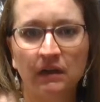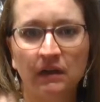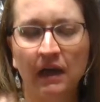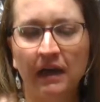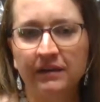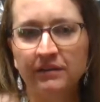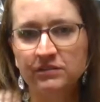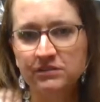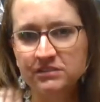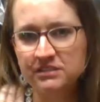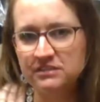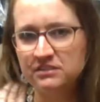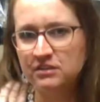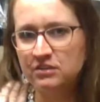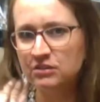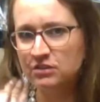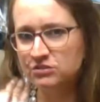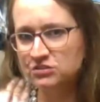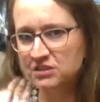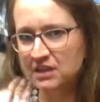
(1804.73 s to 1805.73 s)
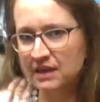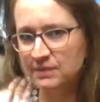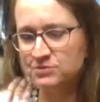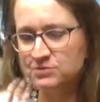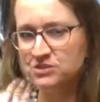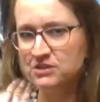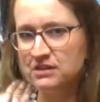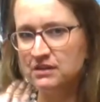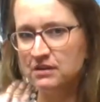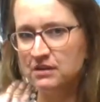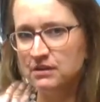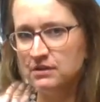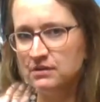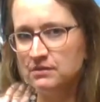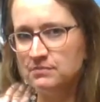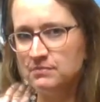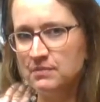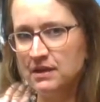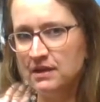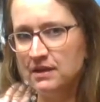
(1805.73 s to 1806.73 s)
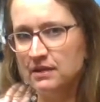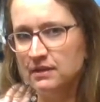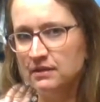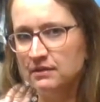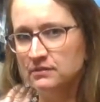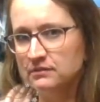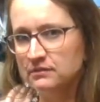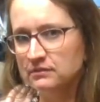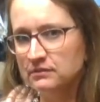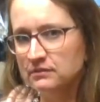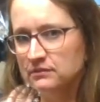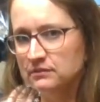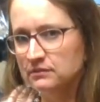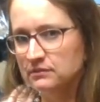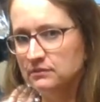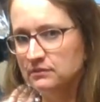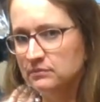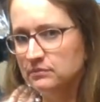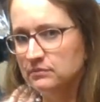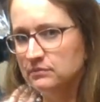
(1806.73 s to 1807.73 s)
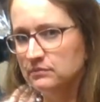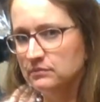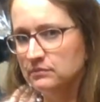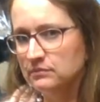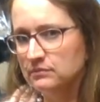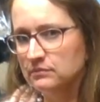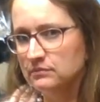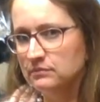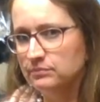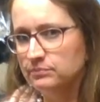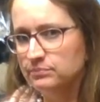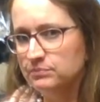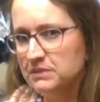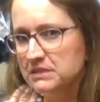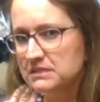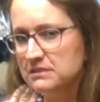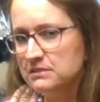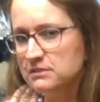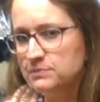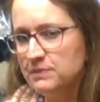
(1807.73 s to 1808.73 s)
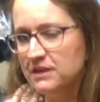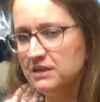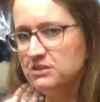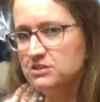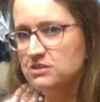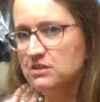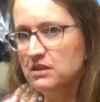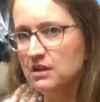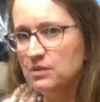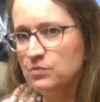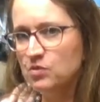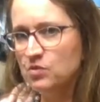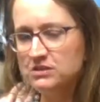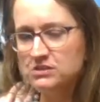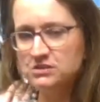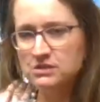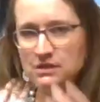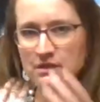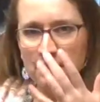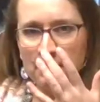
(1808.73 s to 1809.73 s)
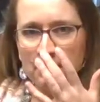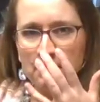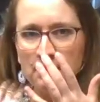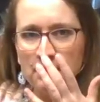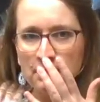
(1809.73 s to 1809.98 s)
I don't see closed captioning on my business page that I'm watching.